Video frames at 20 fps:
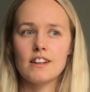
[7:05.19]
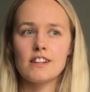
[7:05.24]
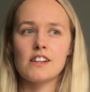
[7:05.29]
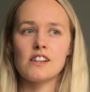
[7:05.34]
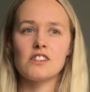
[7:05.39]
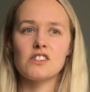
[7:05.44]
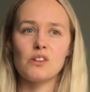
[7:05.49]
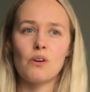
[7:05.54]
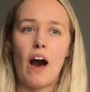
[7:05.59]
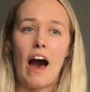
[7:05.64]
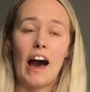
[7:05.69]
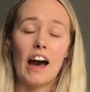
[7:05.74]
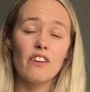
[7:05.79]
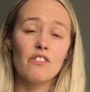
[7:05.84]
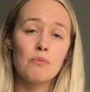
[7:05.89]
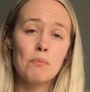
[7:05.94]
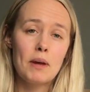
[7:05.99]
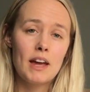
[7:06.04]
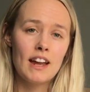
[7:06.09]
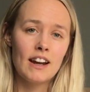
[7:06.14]
So
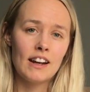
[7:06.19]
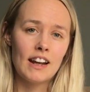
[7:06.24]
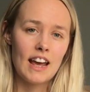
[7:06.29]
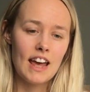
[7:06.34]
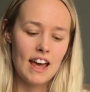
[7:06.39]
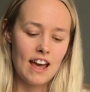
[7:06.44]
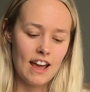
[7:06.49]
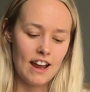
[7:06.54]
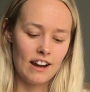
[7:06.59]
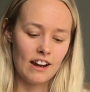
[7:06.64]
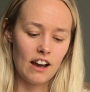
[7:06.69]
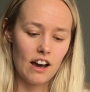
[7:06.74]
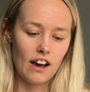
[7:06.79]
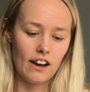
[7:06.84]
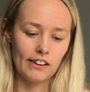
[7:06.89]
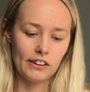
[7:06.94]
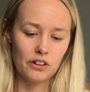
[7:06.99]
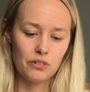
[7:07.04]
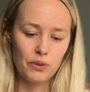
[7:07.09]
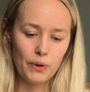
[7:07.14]
I've been in
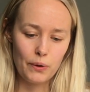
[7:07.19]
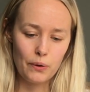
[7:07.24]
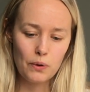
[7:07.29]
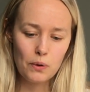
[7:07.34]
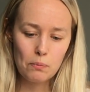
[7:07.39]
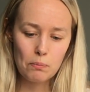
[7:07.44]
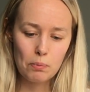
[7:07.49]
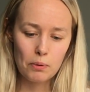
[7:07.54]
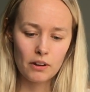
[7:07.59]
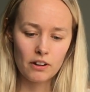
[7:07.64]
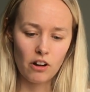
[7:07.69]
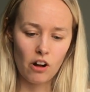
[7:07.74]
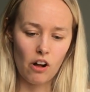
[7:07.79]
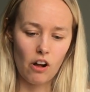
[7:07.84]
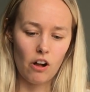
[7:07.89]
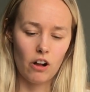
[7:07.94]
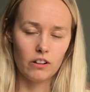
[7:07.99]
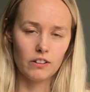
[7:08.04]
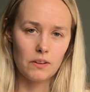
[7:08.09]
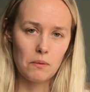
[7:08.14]
a group
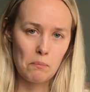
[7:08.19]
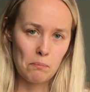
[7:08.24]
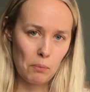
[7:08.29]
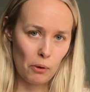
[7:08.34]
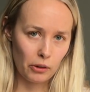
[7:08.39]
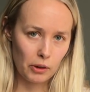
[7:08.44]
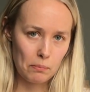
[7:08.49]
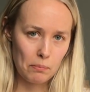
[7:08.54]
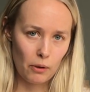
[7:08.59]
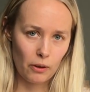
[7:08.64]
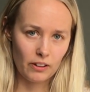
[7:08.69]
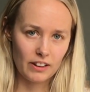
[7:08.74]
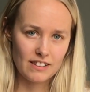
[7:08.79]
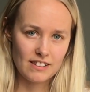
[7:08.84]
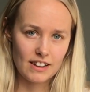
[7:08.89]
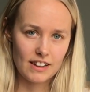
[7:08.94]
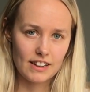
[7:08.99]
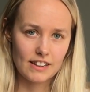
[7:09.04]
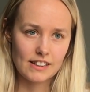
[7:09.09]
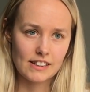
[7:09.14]
called Body
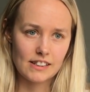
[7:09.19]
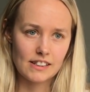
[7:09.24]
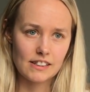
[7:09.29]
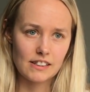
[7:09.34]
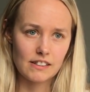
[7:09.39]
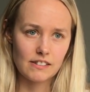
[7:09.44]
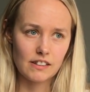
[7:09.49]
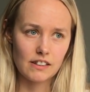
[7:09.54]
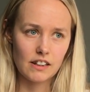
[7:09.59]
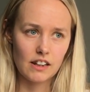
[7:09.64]
Politics